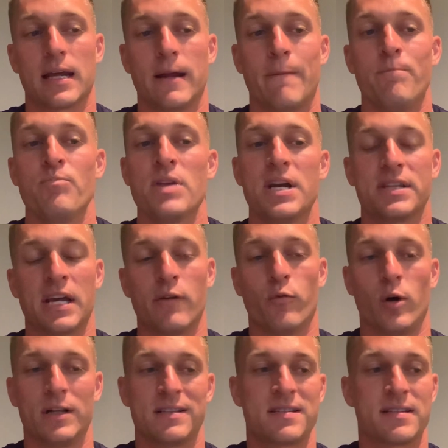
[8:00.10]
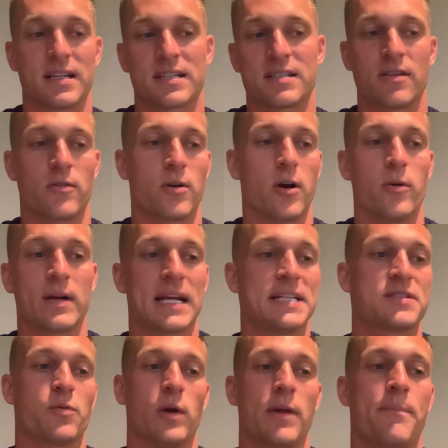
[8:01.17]
it. They've won six in a row
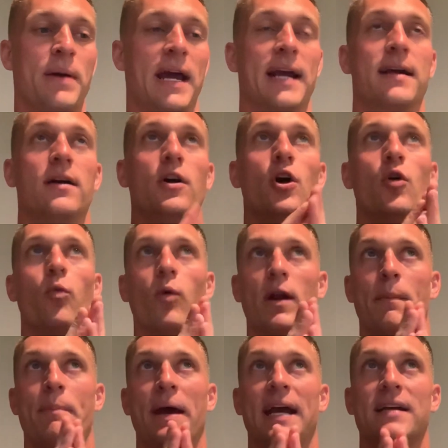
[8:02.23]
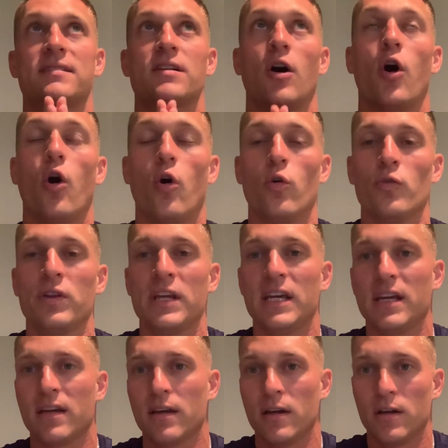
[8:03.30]
against Winnipeg. Winnipeg's
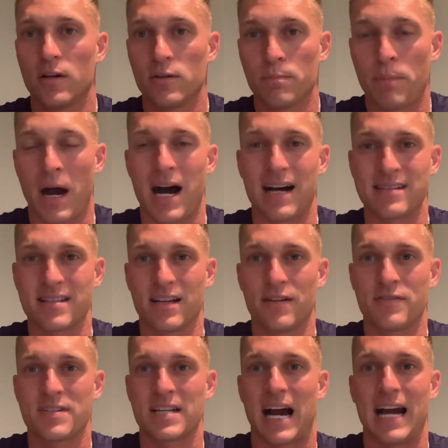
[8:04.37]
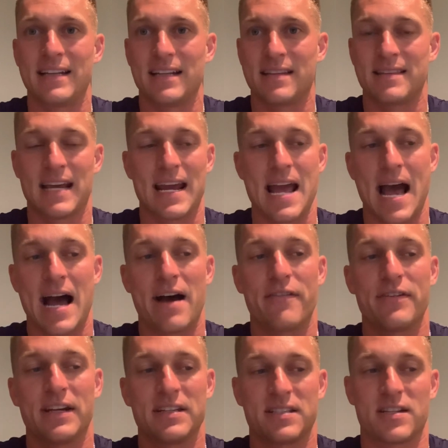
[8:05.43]
only positive side that they have
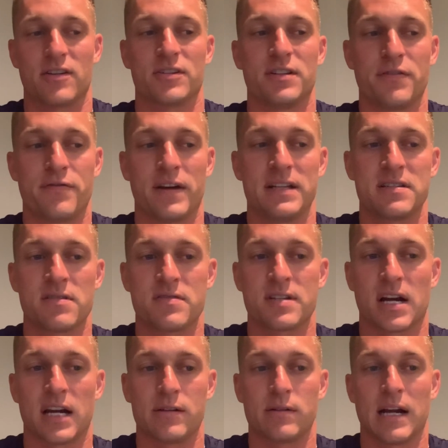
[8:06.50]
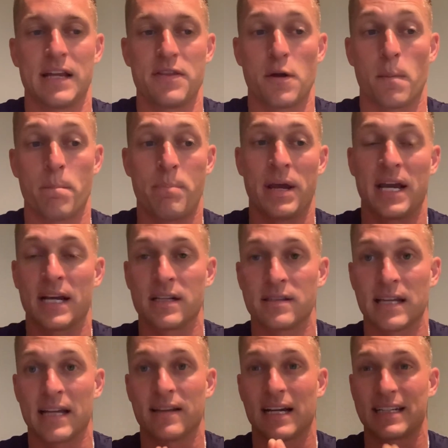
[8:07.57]
is their defensive side, right? They're big,
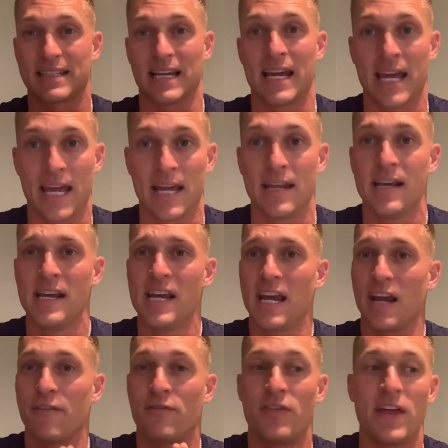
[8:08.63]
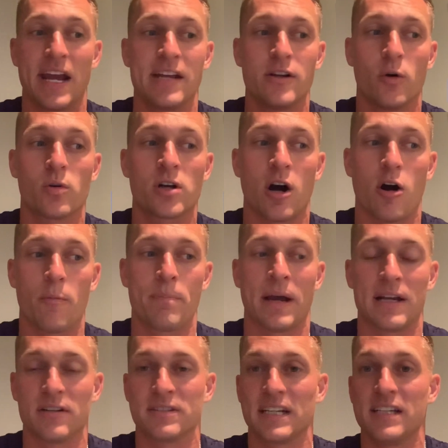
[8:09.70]
they like to hit. If they don't call
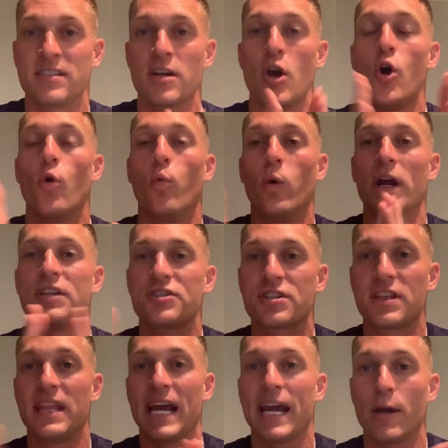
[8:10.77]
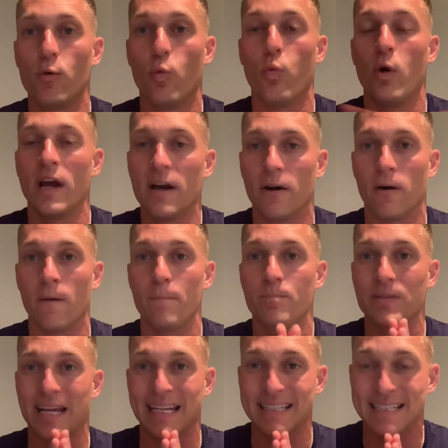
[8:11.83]
penalties, which they will
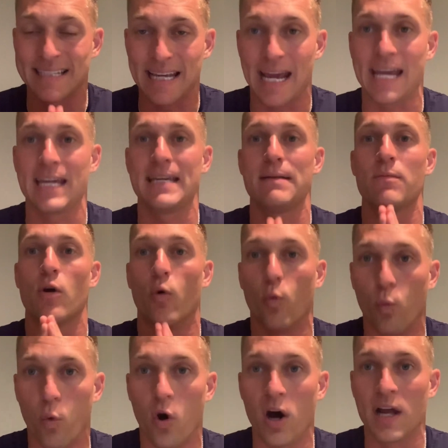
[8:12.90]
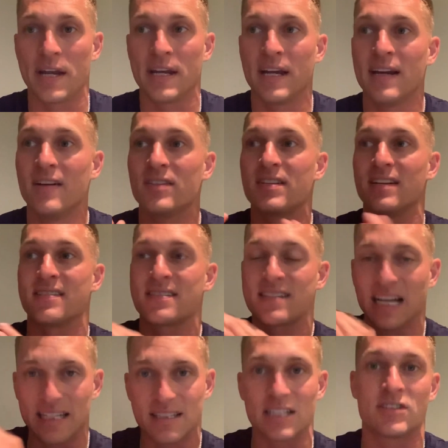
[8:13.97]
in game one to
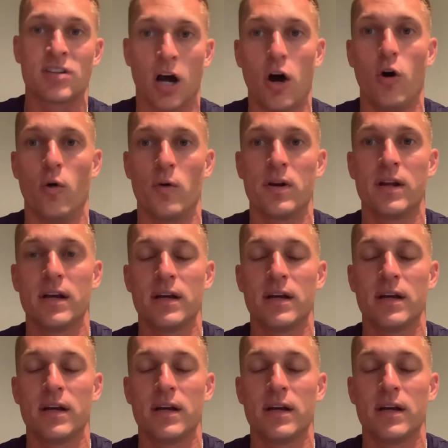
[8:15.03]
set the tone,